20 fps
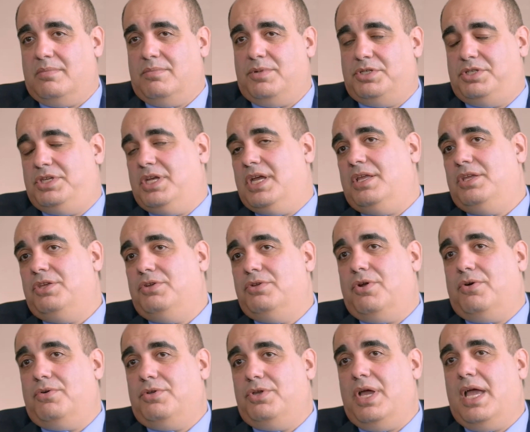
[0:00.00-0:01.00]
but yet you
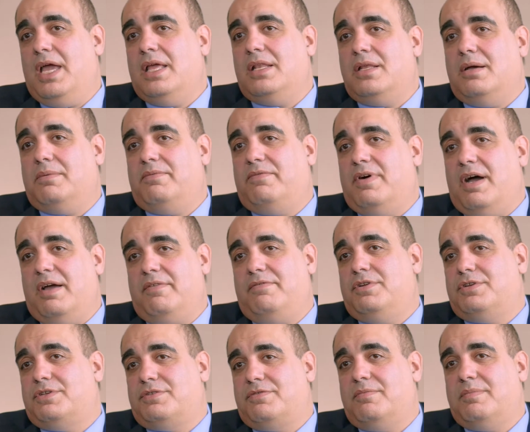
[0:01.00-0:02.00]
know you end up 5
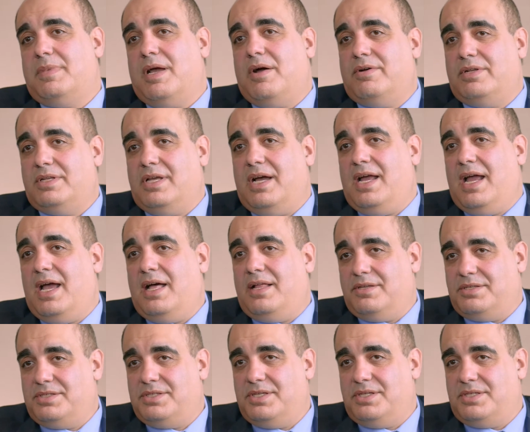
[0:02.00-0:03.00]
years from now on
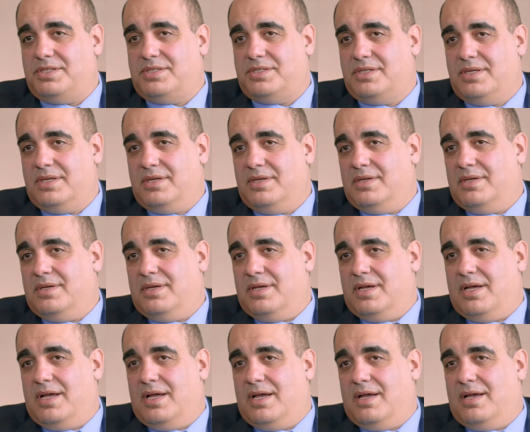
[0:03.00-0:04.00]
dialysis
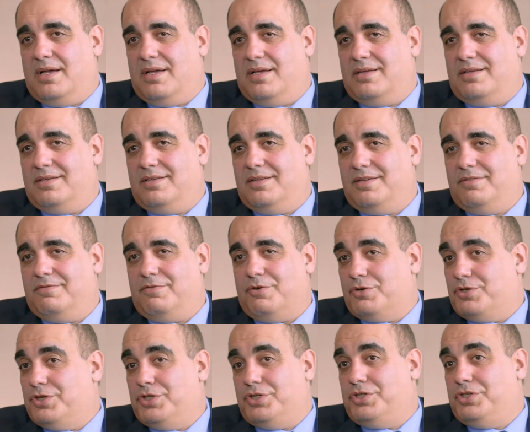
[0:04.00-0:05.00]

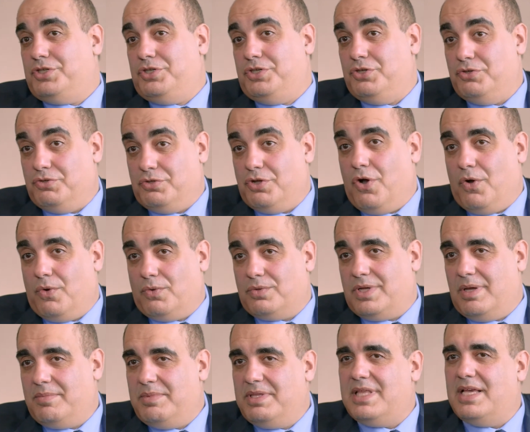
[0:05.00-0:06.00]
versus you don't.
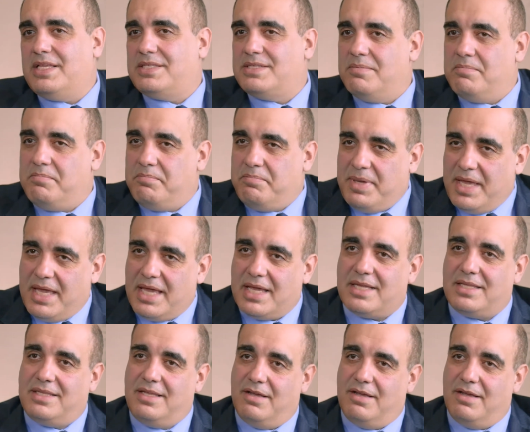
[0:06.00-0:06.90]
I mean, that's a big